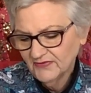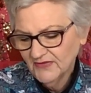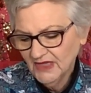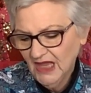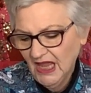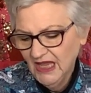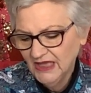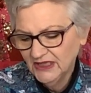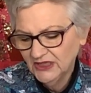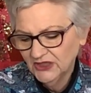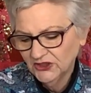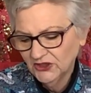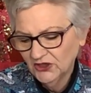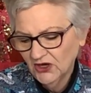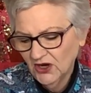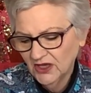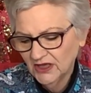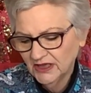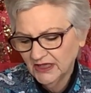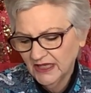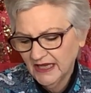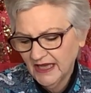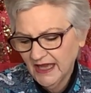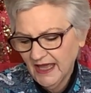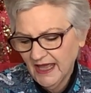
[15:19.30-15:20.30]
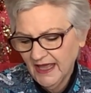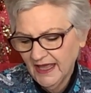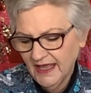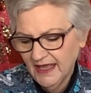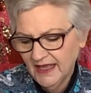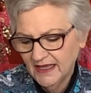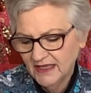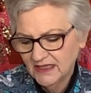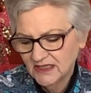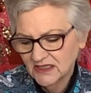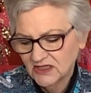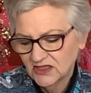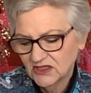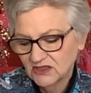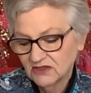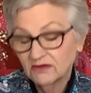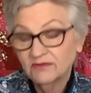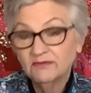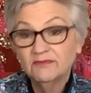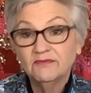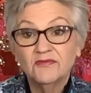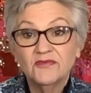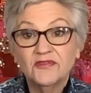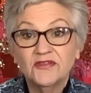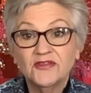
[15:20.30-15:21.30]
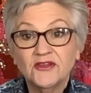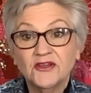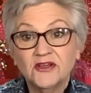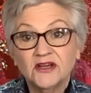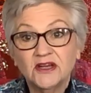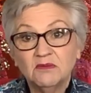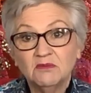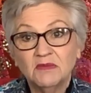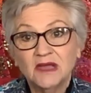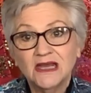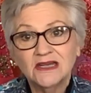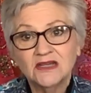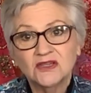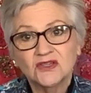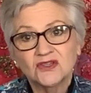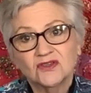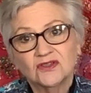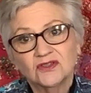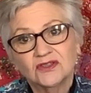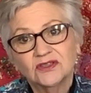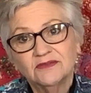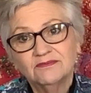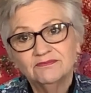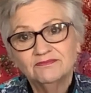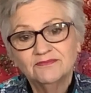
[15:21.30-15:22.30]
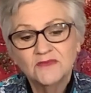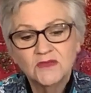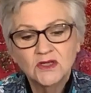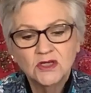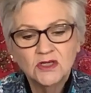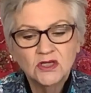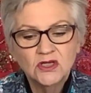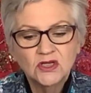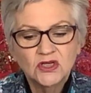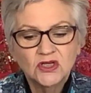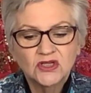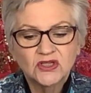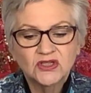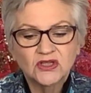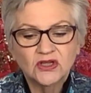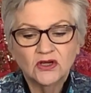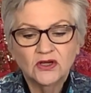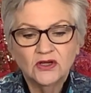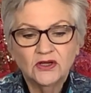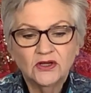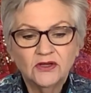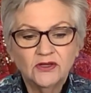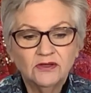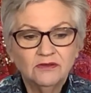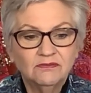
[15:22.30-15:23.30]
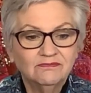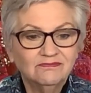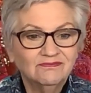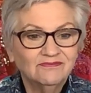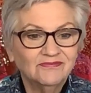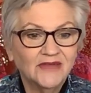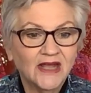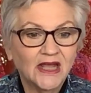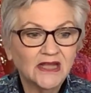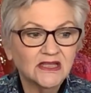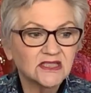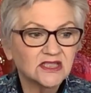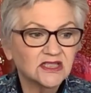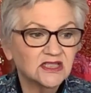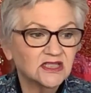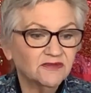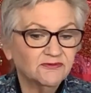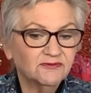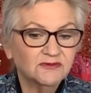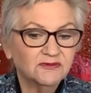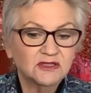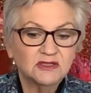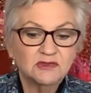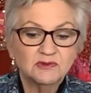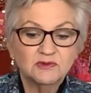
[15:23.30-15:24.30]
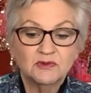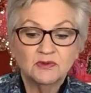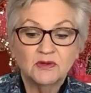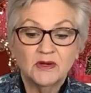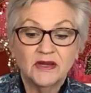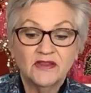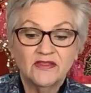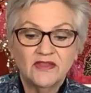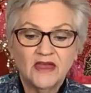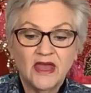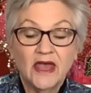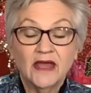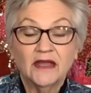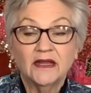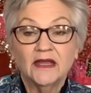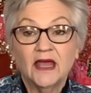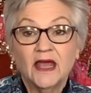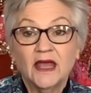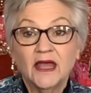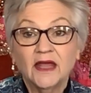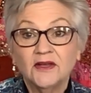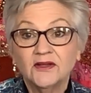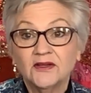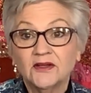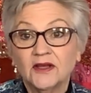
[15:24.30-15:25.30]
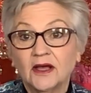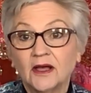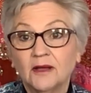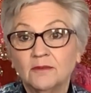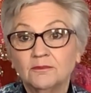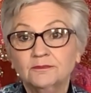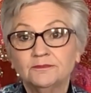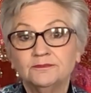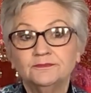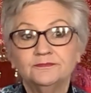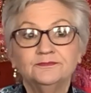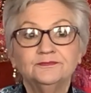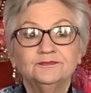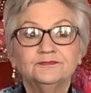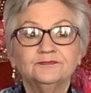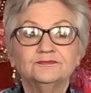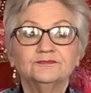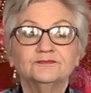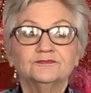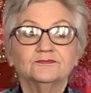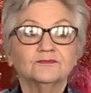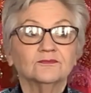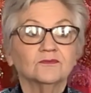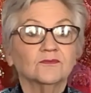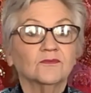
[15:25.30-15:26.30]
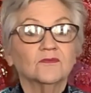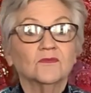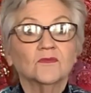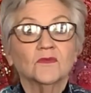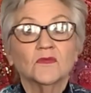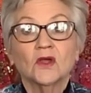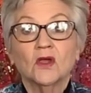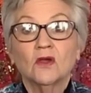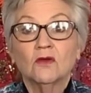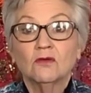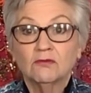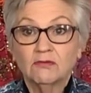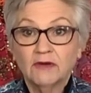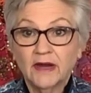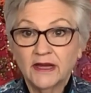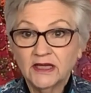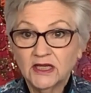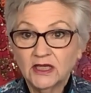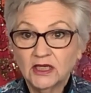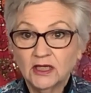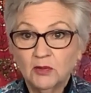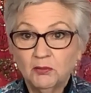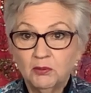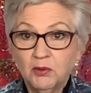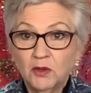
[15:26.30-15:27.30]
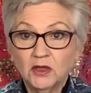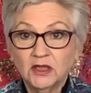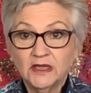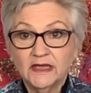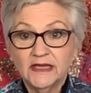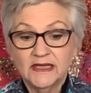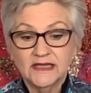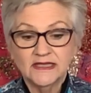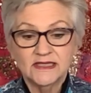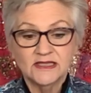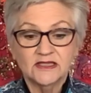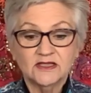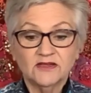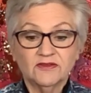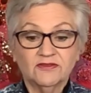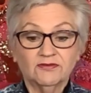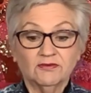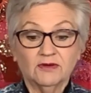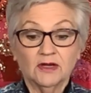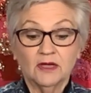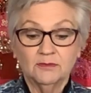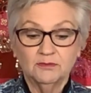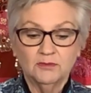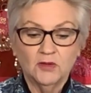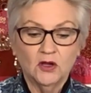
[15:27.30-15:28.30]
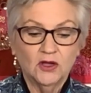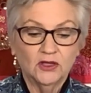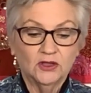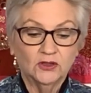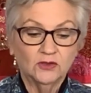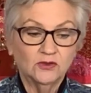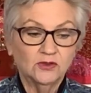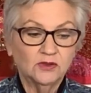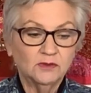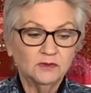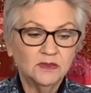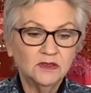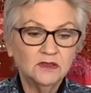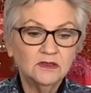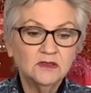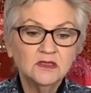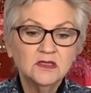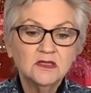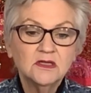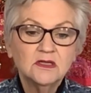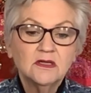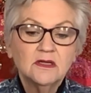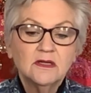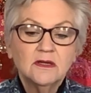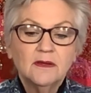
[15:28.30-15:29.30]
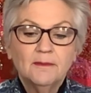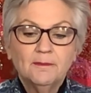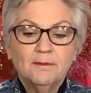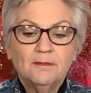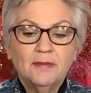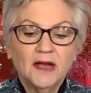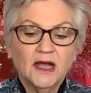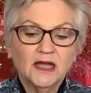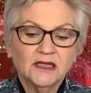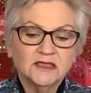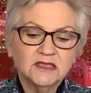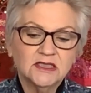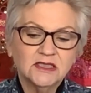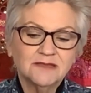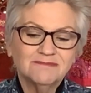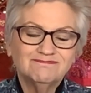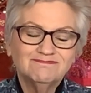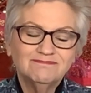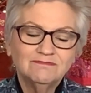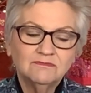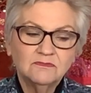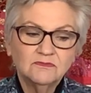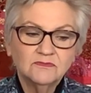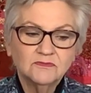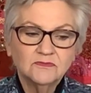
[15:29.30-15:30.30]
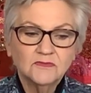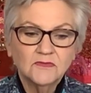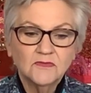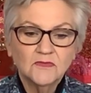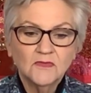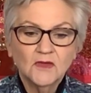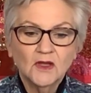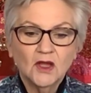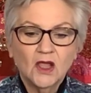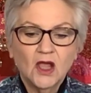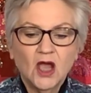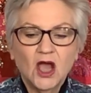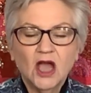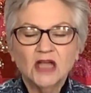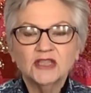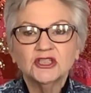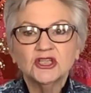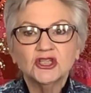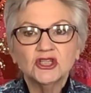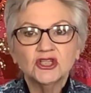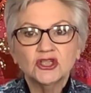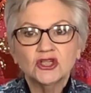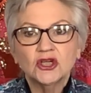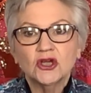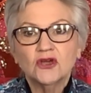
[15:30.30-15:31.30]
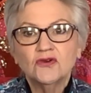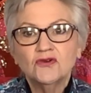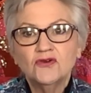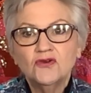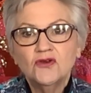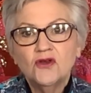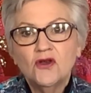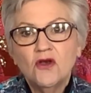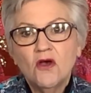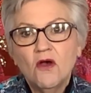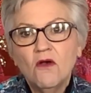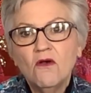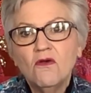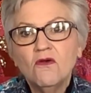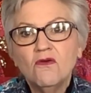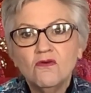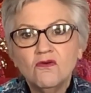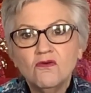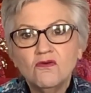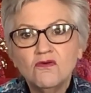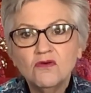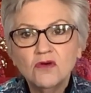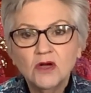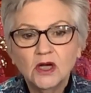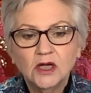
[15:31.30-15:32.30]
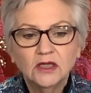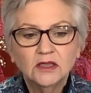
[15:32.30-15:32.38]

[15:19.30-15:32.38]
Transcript: and it only has 30 meters on it. So that's the difference between that and regular polyester thread by Gutermann. But I just don't know.